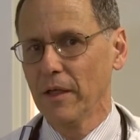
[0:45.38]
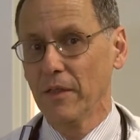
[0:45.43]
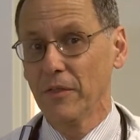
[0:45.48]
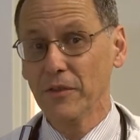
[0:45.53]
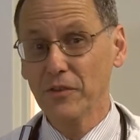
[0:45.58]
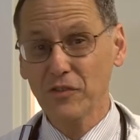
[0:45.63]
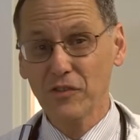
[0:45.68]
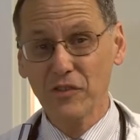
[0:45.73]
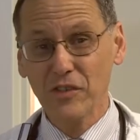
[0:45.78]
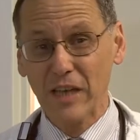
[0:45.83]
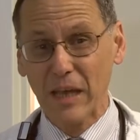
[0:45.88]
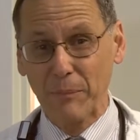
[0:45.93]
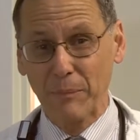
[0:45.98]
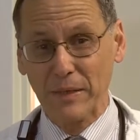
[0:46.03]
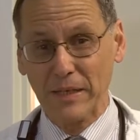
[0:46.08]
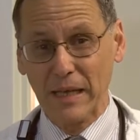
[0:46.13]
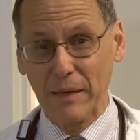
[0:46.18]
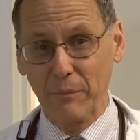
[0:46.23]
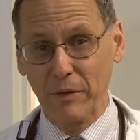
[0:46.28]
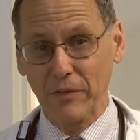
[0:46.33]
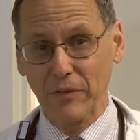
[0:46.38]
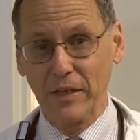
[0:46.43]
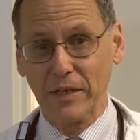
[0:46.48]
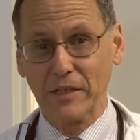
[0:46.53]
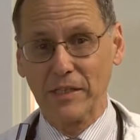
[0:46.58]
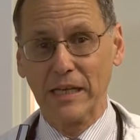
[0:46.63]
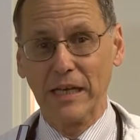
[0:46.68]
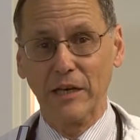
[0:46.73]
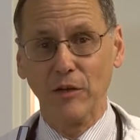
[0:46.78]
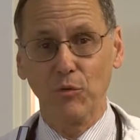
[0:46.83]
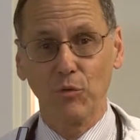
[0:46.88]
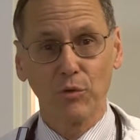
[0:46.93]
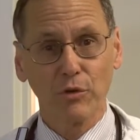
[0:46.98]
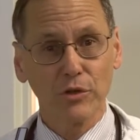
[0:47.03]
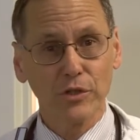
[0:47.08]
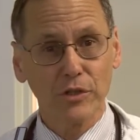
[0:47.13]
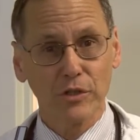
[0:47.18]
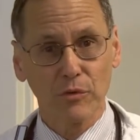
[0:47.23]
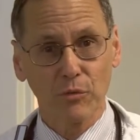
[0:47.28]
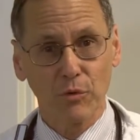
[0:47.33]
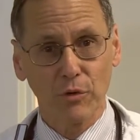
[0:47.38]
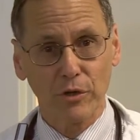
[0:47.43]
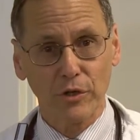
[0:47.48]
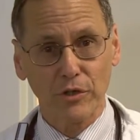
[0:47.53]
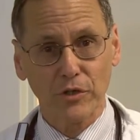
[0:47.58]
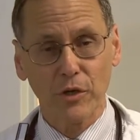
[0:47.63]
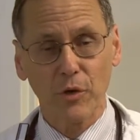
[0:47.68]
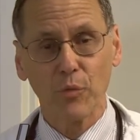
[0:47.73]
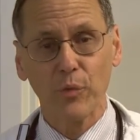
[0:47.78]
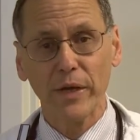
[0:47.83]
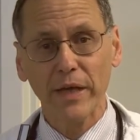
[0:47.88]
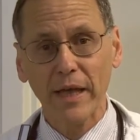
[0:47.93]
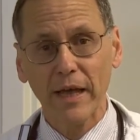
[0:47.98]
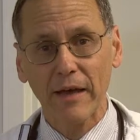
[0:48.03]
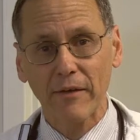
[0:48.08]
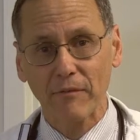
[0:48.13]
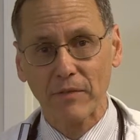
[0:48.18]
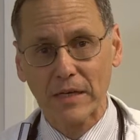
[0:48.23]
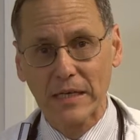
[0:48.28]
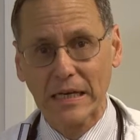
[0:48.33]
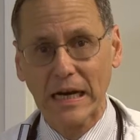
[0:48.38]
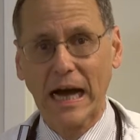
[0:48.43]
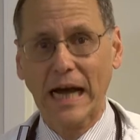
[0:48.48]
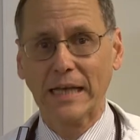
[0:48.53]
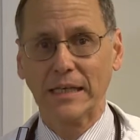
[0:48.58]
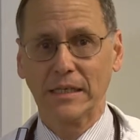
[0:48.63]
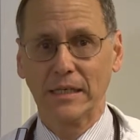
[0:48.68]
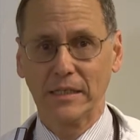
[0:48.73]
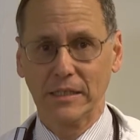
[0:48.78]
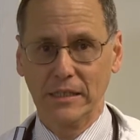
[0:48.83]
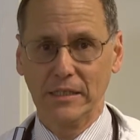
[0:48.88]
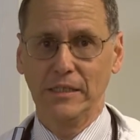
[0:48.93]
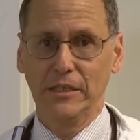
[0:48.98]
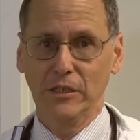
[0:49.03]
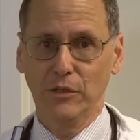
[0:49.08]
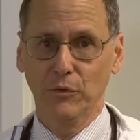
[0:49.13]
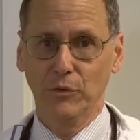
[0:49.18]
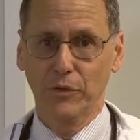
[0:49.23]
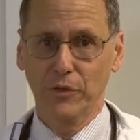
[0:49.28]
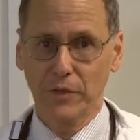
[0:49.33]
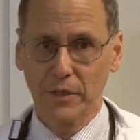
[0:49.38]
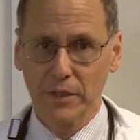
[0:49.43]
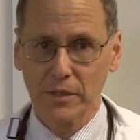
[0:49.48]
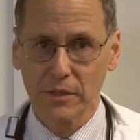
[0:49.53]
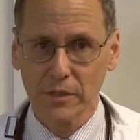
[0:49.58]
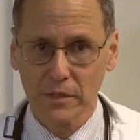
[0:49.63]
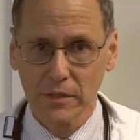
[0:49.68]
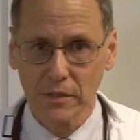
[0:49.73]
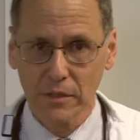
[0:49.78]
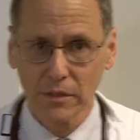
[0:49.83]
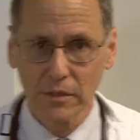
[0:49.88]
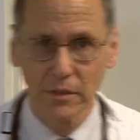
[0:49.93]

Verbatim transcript: This is an epidemic that is getting worse and worse. We have got to deal with this.